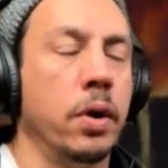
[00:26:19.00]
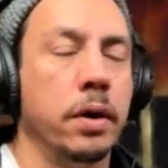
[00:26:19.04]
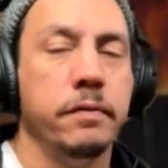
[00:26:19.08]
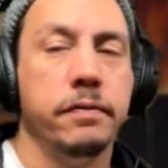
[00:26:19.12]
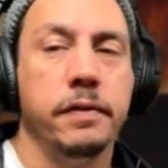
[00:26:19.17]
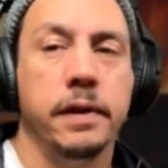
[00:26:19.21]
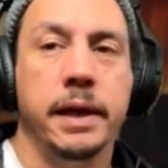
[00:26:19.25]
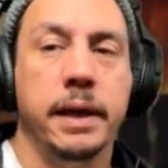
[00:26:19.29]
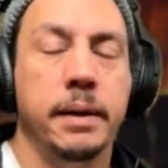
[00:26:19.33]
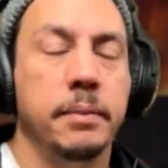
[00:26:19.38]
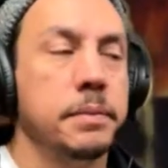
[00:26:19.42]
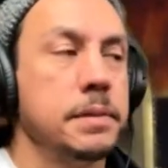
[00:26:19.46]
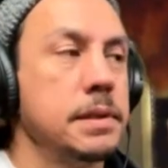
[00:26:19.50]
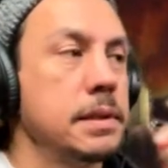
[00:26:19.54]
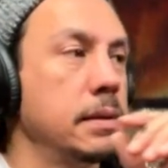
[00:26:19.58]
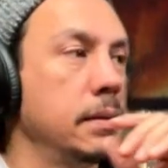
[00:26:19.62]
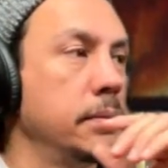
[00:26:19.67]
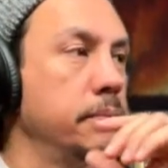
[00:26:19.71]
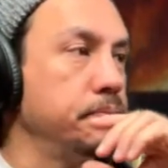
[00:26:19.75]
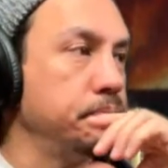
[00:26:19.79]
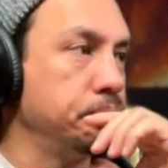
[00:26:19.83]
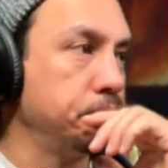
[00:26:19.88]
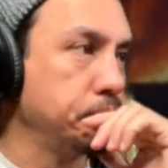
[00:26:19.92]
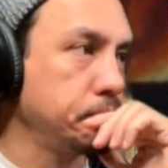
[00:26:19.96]
Roaring
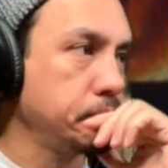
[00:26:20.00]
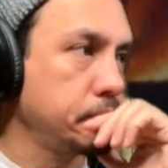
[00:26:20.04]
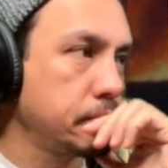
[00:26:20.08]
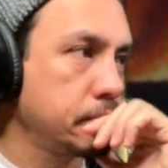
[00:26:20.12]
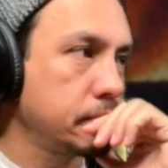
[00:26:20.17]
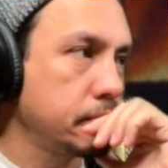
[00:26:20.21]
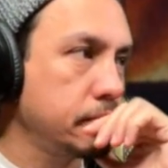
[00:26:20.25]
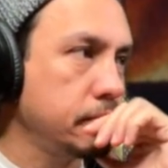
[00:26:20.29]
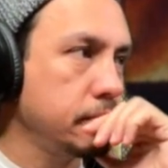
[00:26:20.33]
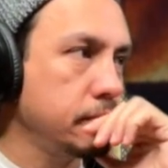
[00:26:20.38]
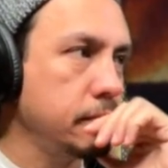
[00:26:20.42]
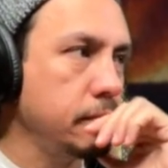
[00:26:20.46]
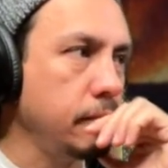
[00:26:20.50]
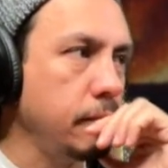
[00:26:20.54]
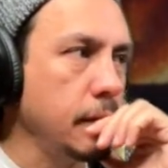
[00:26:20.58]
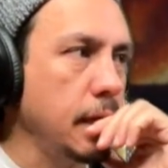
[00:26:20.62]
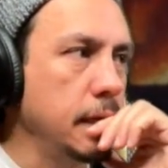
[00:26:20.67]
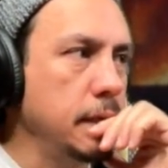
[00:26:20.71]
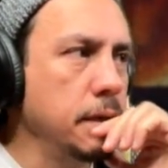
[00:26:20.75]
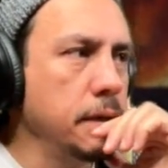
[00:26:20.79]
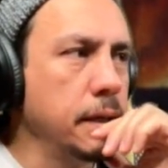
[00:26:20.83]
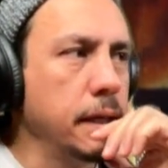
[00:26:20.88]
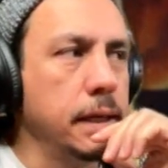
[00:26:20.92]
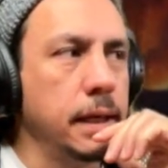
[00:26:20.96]
Flames,
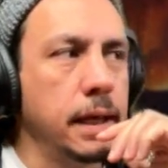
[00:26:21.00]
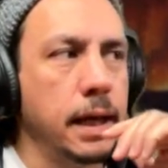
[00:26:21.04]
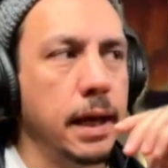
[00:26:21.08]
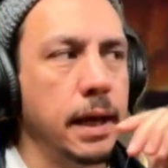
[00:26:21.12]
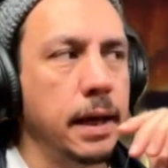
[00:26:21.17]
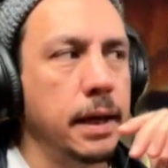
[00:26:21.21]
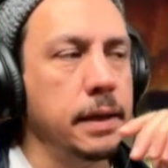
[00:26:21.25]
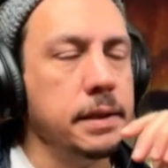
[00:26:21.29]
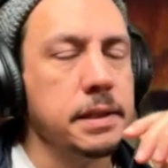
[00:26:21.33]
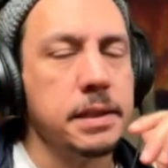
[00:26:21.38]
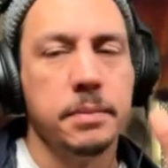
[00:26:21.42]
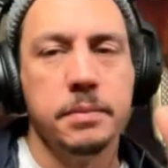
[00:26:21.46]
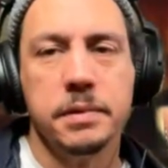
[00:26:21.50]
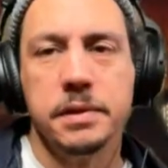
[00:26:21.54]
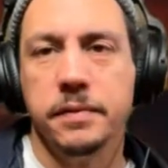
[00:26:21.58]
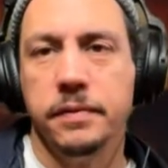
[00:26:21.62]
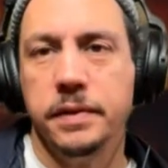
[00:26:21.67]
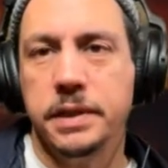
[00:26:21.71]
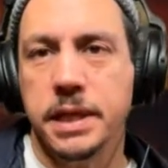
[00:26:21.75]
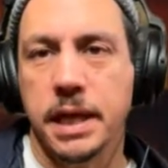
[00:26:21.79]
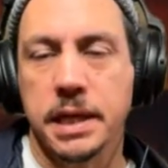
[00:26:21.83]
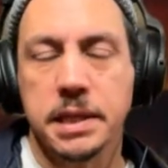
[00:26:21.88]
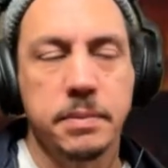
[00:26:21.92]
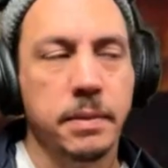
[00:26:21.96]
you can, in terms
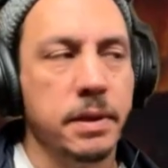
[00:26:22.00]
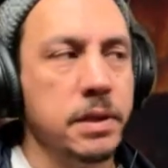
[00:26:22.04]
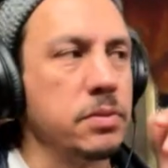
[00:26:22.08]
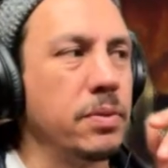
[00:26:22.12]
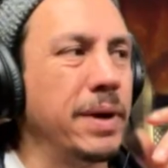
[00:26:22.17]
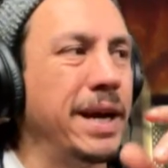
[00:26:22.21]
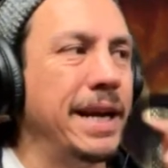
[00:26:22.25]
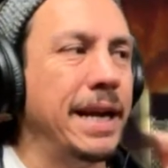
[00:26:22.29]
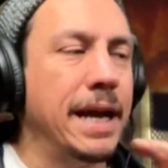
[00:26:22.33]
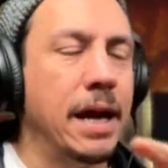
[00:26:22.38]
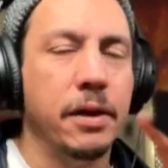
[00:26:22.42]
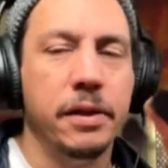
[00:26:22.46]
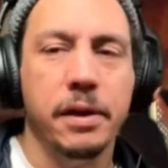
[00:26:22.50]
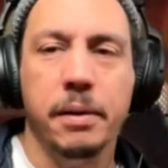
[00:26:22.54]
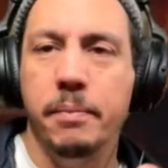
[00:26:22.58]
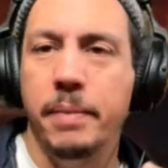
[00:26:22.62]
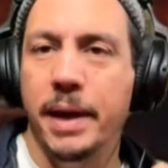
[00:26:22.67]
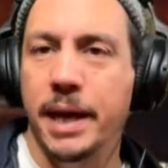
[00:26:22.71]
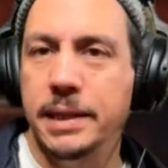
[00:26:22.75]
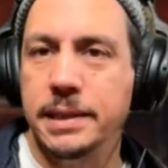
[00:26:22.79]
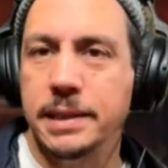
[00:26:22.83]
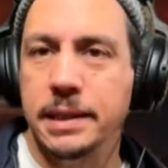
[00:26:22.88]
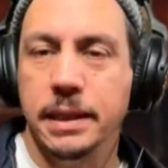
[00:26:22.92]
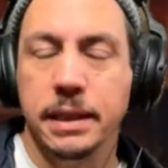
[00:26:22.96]
of adjustments right now, they're
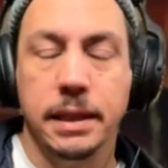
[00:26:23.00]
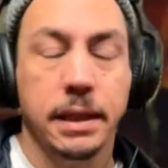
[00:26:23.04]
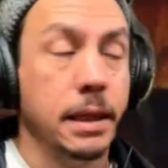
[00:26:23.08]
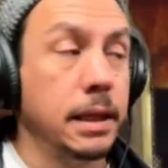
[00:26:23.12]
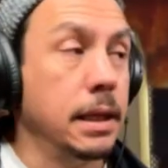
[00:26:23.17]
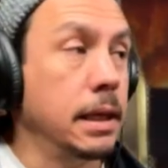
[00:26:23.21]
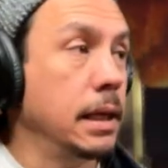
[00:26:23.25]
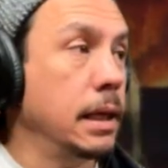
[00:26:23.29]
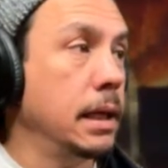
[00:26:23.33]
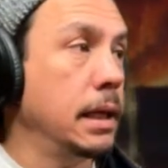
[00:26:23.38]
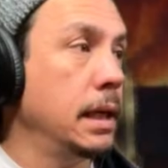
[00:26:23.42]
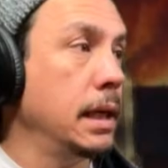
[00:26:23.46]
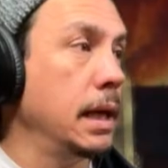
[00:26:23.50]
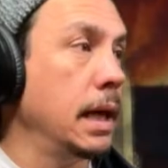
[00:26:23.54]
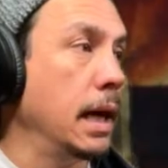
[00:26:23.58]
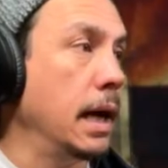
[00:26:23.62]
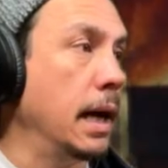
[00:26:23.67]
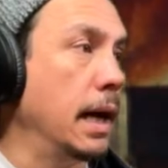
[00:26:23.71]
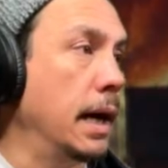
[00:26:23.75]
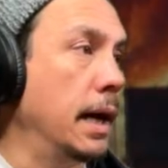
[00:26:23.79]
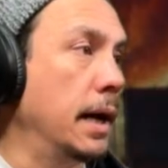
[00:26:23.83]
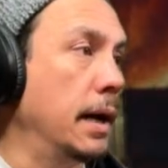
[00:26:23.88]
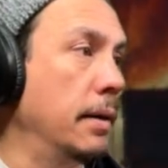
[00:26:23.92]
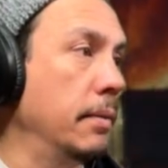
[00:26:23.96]
basic.
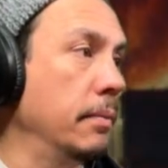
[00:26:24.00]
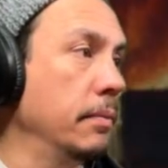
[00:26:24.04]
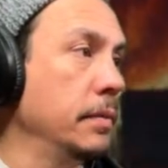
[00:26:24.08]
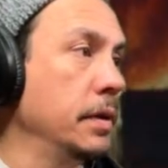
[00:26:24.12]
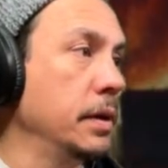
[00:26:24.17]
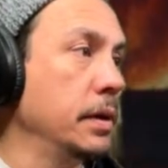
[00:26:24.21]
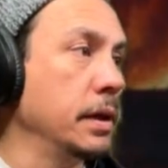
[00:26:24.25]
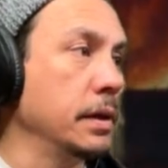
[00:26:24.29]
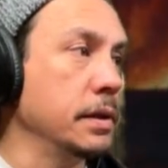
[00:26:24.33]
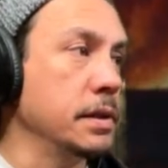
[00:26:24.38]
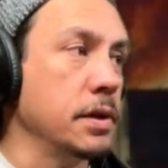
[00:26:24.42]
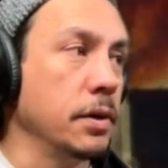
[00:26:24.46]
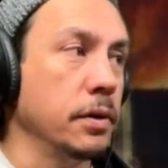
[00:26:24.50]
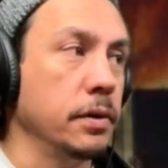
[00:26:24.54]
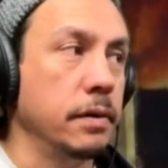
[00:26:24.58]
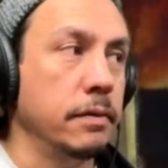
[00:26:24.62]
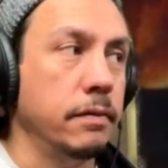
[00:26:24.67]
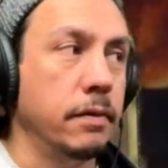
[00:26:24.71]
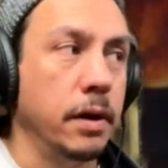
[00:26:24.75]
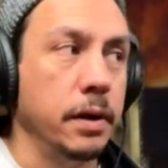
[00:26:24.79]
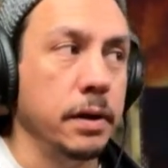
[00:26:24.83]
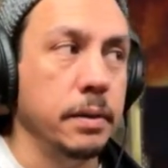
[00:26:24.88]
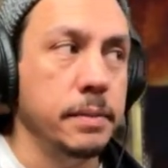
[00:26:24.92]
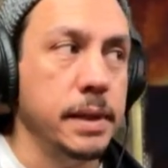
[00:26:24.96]
You can turn
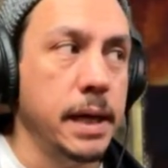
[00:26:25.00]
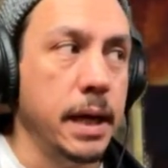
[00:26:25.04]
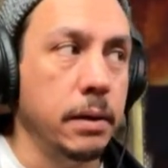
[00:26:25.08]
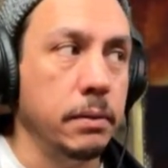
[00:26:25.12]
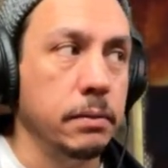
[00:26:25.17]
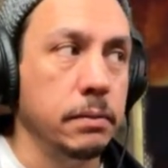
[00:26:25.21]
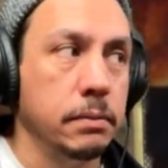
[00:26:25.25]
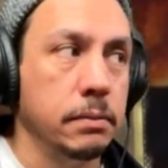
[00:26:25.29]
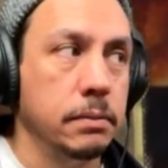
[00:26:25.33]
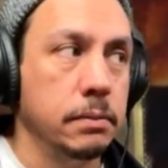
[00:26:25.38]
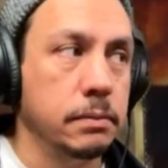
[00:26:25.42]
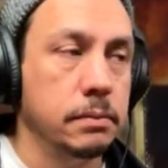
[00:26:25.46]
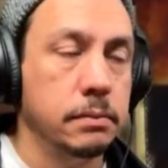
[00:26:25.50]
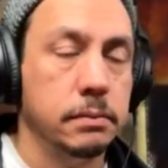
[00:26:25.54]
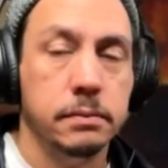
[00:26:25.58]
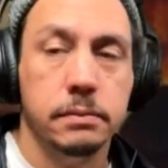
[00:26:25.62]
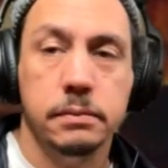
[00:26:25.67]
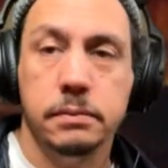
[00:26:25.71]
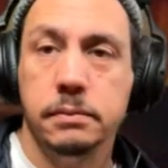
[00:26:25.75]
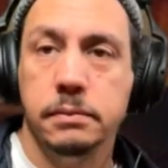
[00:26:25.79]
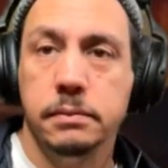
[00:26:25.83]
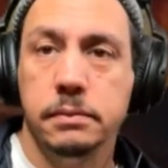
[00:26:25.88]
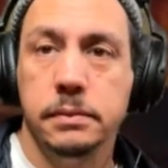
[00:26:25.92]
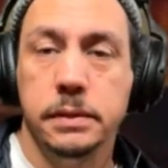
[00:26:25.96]
the volume down.
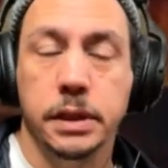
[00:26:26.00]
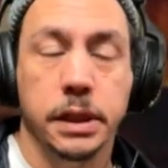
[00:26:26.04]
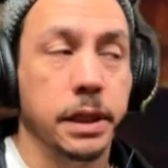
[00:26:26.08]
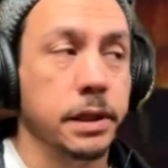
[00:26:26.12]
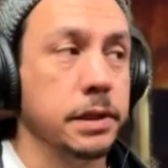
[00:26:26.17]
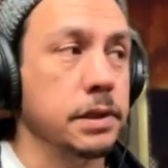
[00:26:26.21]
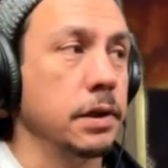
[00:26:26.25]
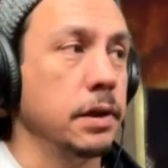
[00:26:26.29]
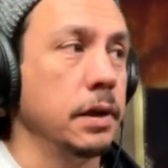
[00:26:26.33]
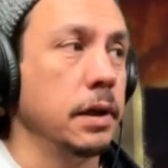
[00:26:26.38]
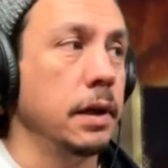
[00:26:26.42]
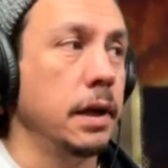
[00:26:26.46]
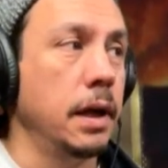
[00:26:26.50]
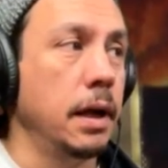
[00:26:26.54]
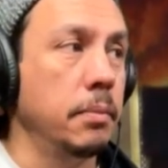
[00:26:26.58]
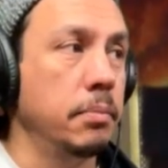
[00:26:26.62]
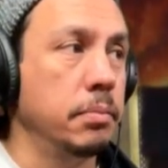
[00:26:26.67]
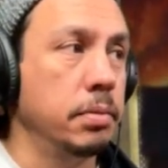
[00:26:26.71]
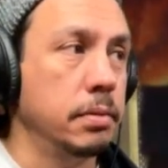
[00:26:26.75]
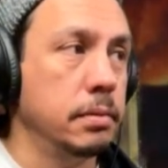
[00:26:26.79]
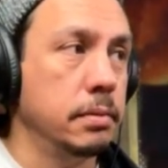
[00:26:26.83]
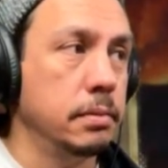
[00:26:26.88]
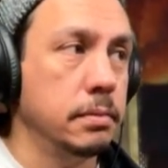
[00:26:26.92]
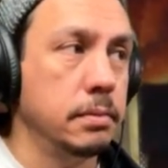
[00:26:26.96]
You can turn it
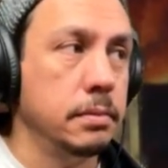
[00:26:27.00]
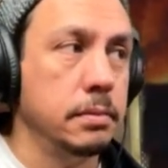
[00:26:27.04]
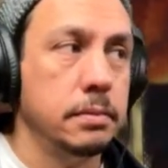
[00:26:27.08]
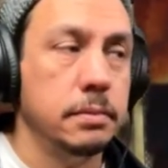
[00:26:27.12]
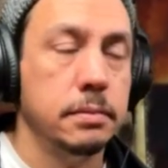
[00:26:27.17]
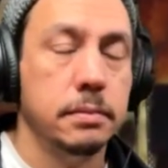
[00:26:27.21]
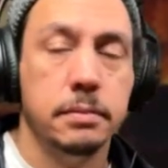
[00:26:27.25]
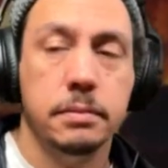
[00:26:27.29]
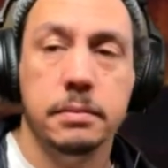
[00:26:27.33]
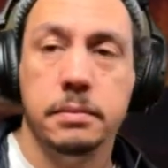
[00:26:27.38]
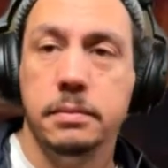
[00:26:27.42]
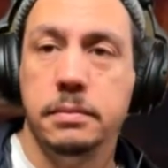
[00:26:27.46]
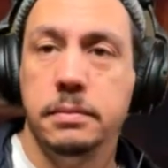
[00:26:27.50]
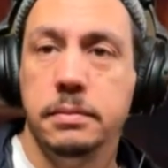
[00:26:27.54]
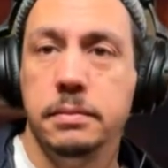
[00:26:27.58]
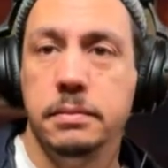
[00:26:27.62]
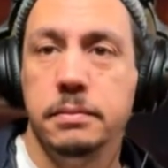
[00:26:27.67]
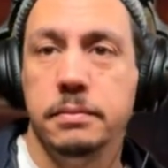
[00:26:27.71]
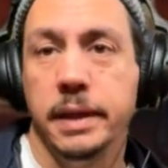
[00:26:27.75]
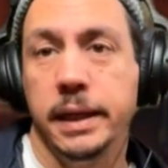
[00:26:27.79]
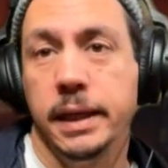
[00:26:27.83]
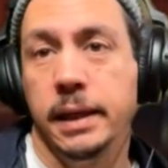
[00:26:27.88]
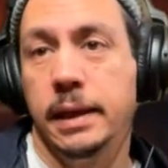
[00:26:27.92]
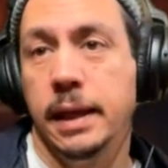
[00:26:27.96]
up,
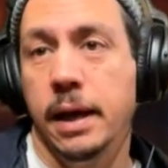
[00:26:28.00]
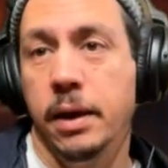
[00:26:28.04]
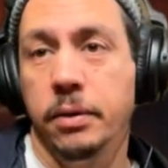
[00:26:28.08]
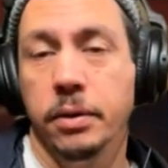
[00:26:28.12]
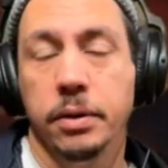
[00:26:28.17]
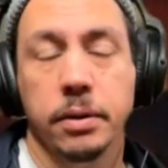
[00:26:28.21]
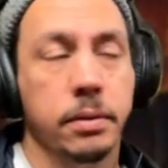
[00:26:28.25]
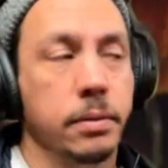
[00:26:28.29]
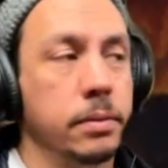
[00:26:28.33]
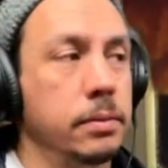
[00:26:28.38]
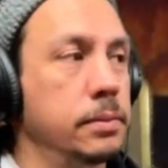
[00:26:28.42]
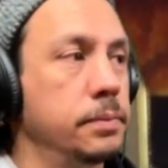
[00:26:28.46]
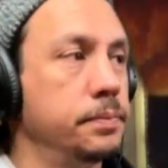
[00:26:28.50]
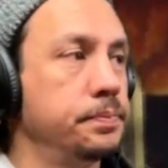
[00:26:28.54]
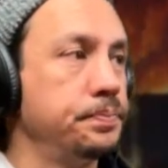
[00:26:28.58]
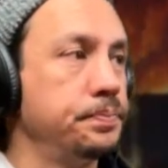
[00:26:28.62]
make it louder.